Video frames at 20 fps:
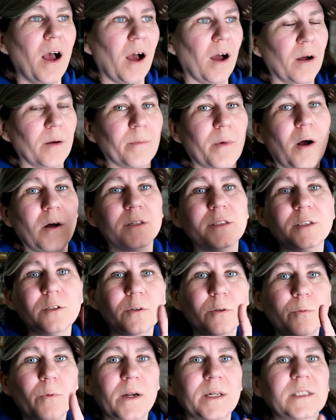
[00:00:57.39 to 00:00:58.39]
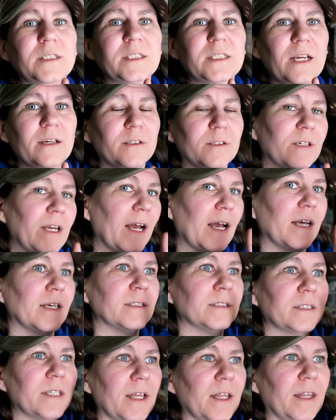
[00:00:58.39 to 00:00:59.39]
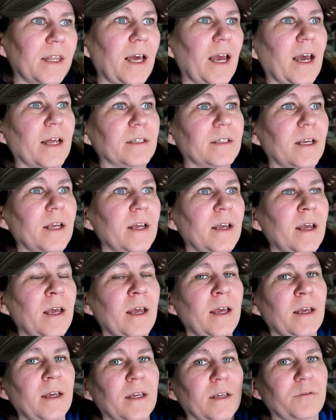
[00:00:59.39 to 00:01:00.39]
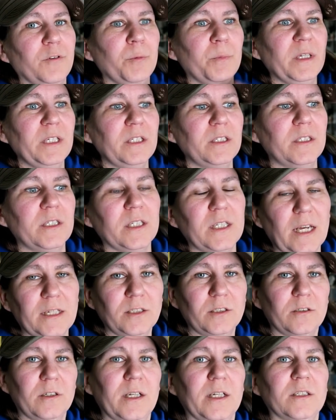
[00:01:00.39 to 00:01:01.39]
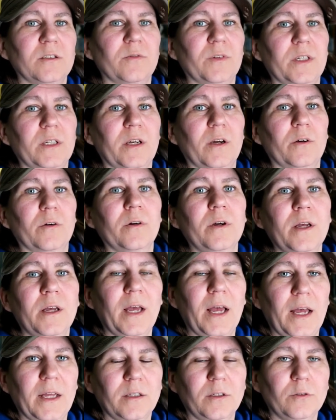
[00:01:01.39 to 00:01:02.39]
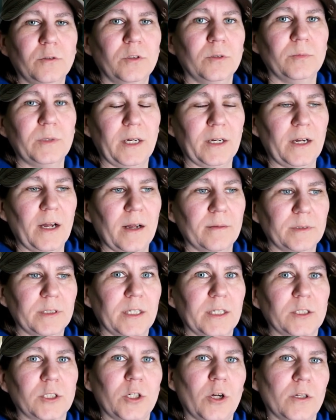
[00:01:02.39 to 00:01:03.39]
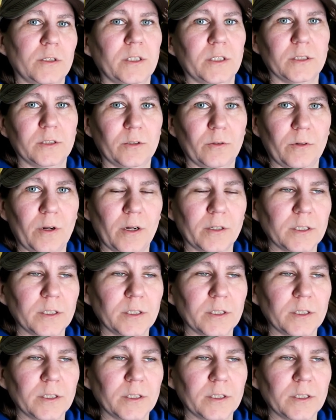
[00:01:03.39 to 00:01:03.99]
Um, also wanted to tell you guys that if you missed yesterday's video at youtube.com slash gone to the snow